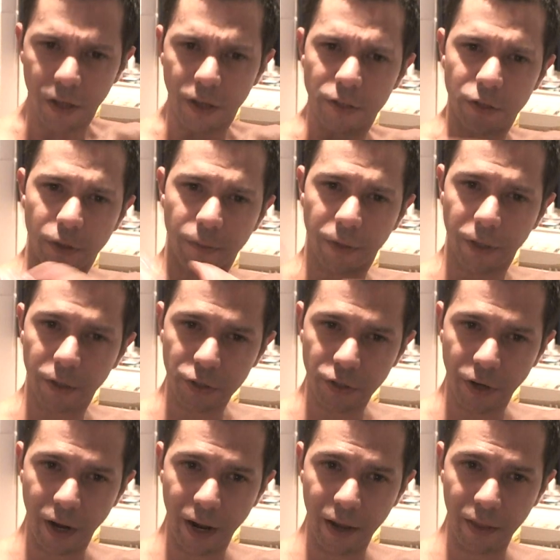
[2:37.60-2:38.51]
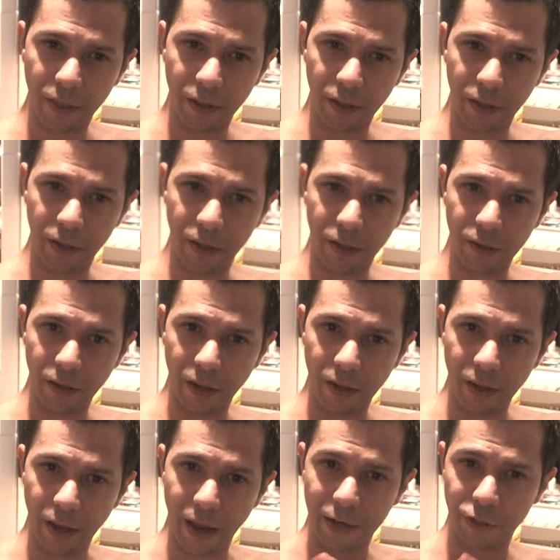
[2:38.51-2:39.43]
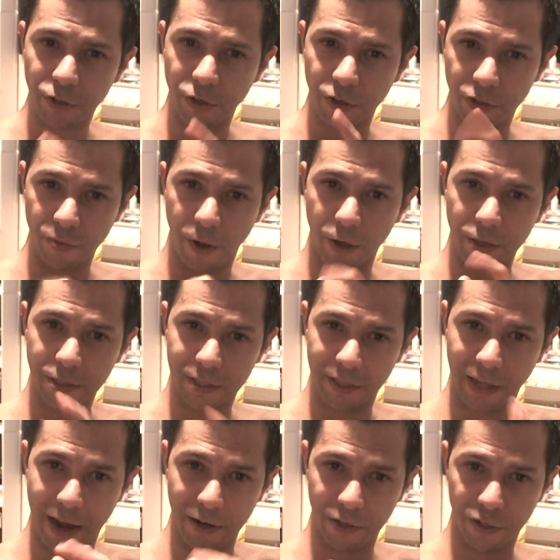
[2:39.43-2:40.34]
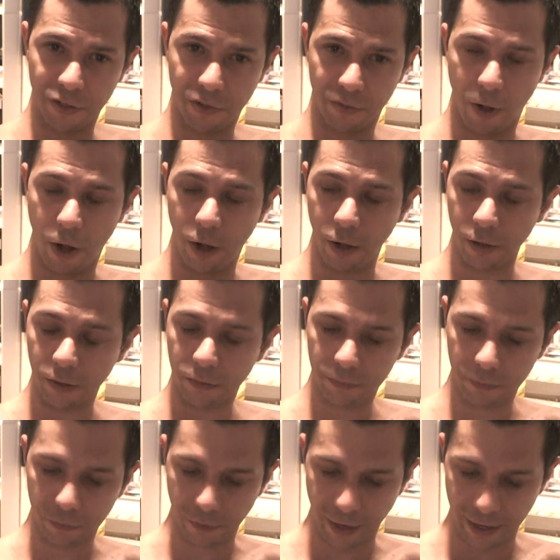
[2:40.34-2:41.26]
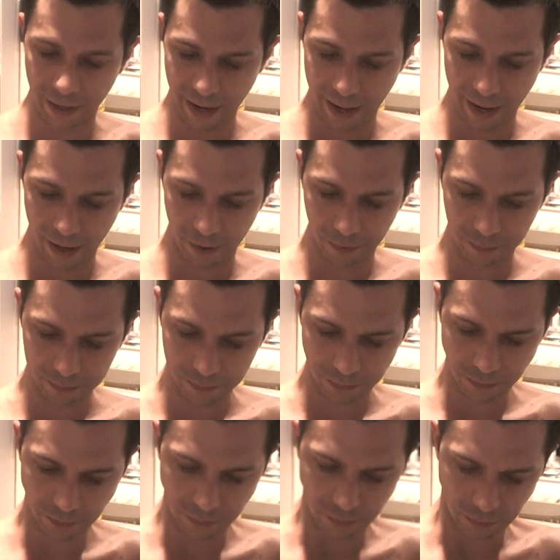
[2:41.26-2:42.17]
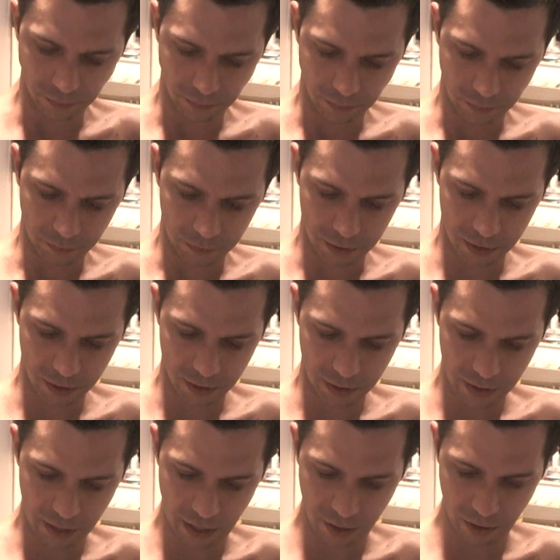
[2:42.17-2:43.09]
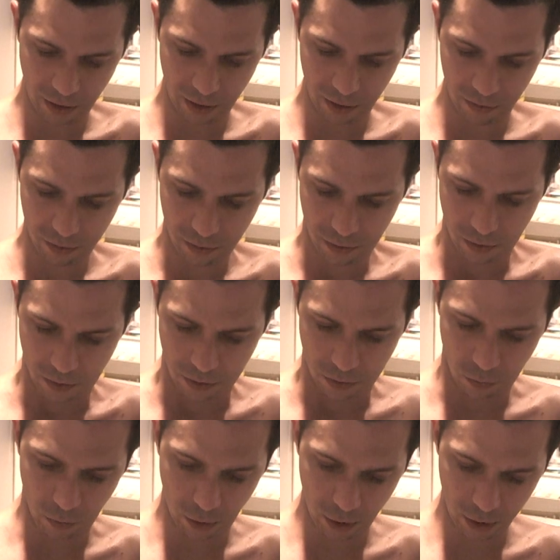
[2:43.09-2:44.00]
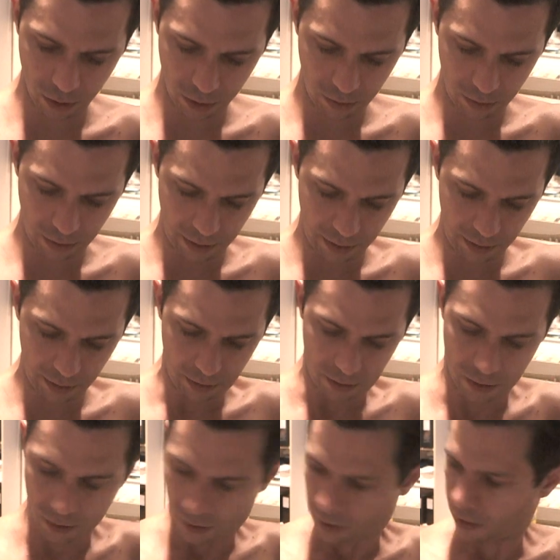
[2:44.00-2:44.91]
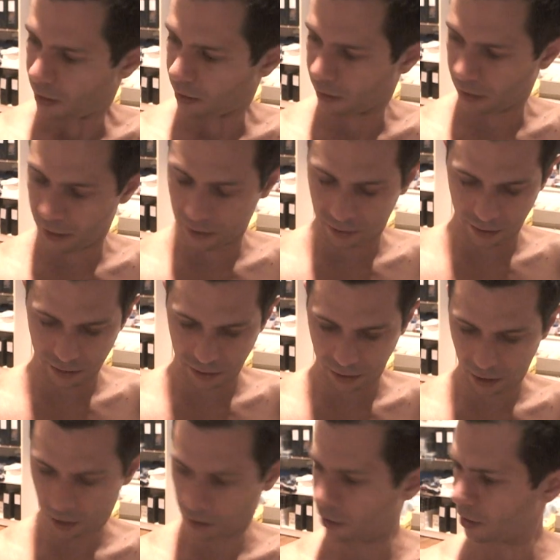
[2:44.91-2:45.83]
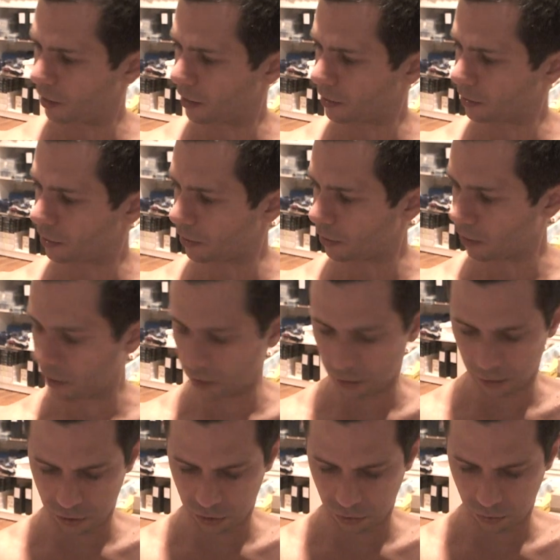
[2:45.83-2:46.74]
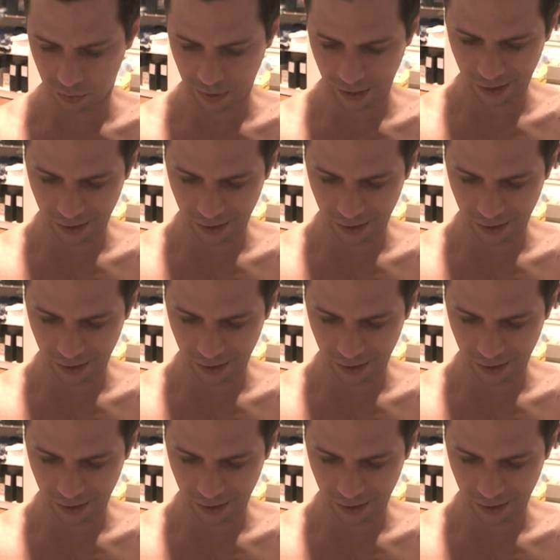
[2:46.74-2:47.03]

So I'm gonna try the extra small slash small right now. See how they work. I like this color. I like the other color too, but I